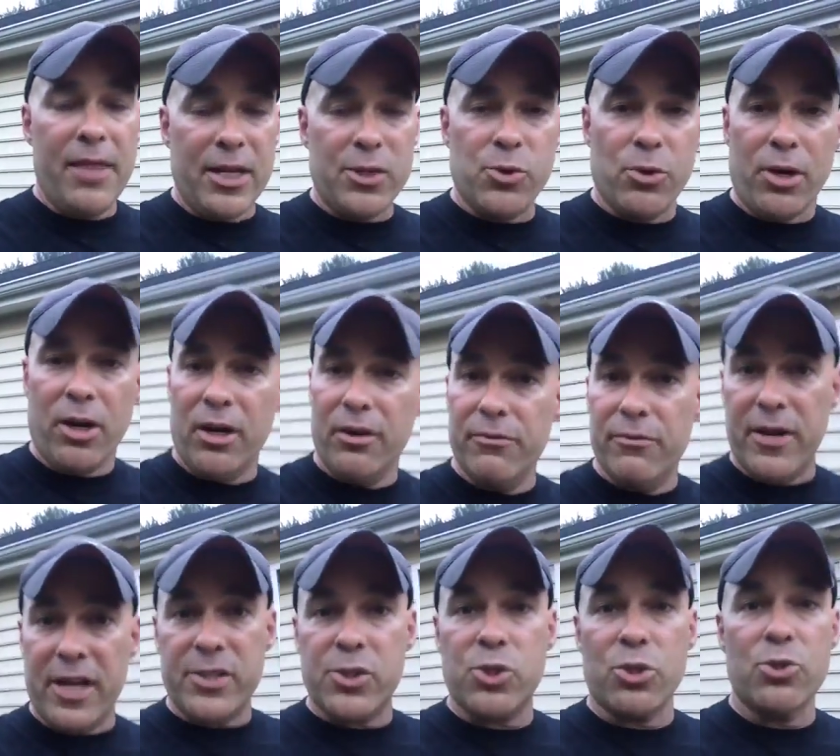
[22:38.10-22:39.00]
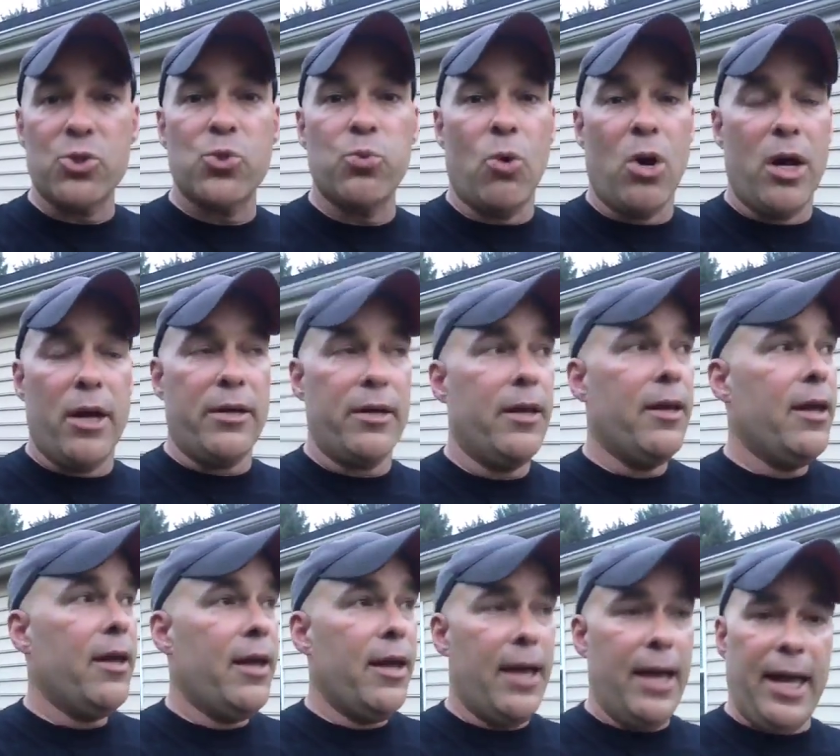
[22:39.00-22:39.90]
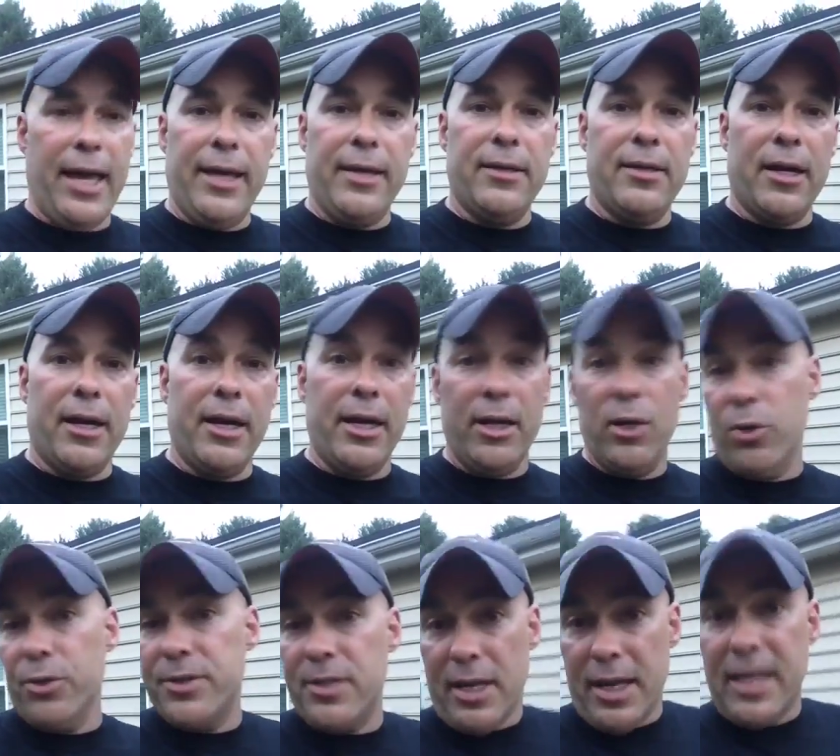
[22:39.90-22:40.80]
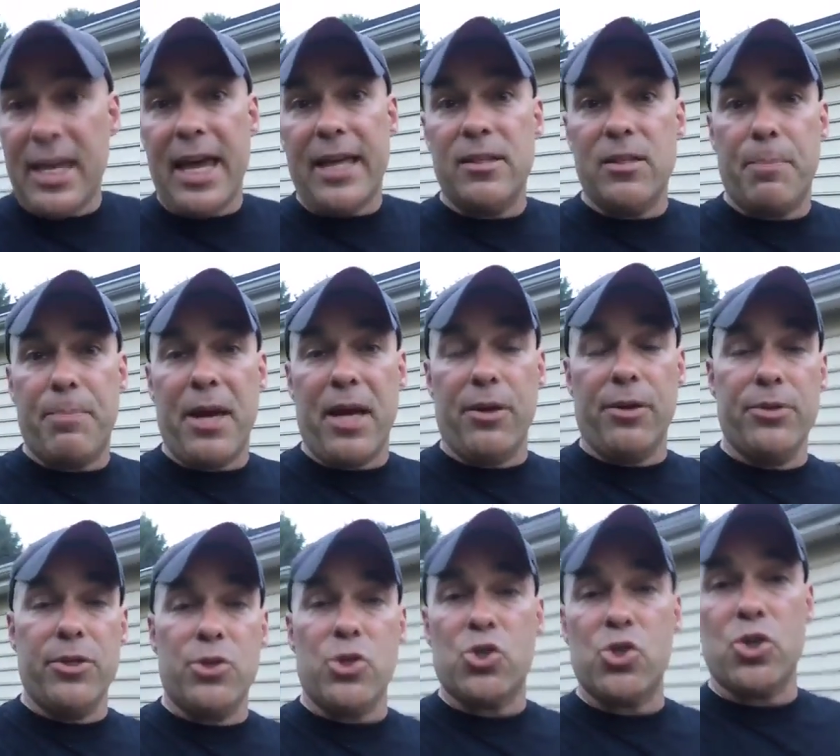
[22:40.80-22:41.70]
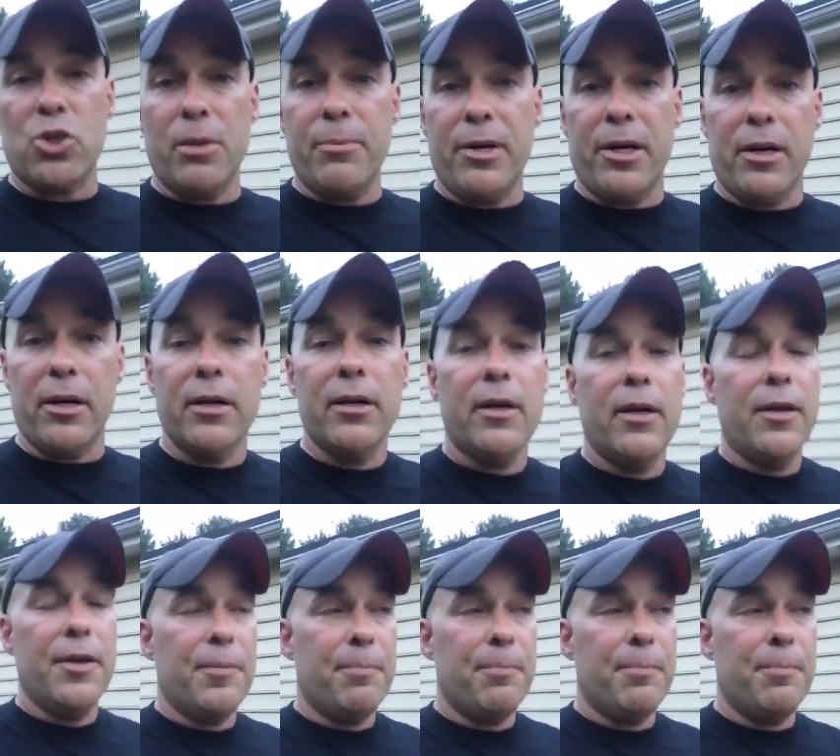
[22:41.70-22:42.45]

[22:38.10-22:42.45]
That's what our investors want. And it'll, again, depend on the distributor,